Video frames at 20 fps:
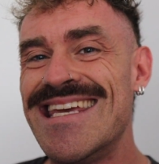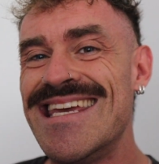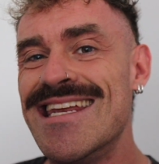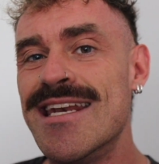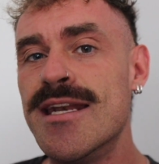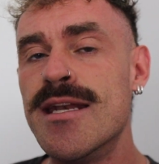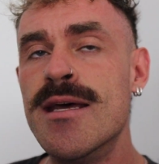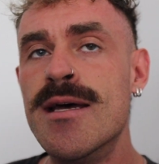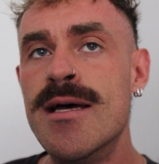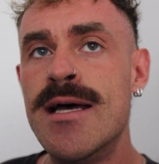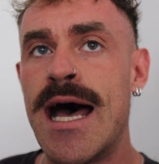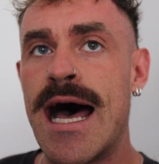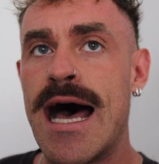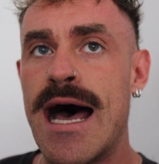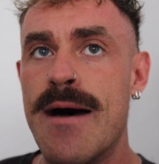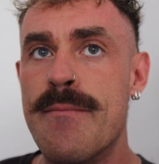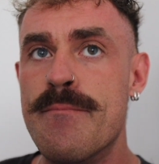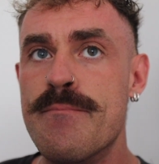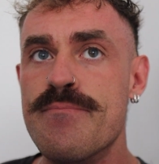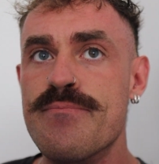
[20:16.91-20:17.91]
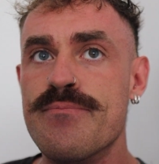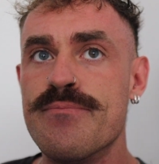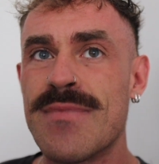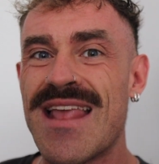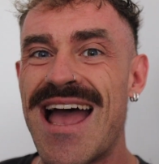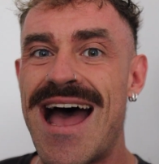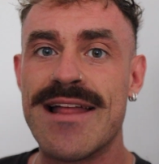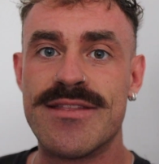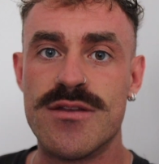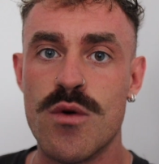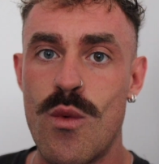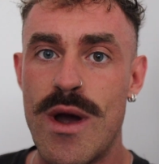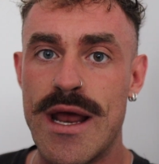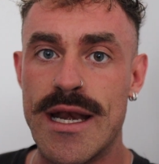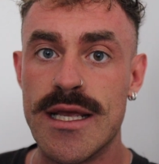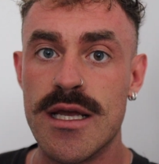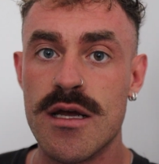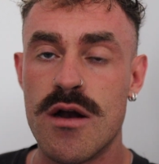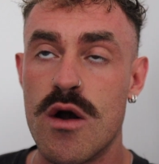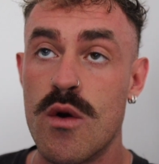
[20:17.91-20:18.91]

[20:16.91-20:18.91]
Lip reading: eating at the wedding,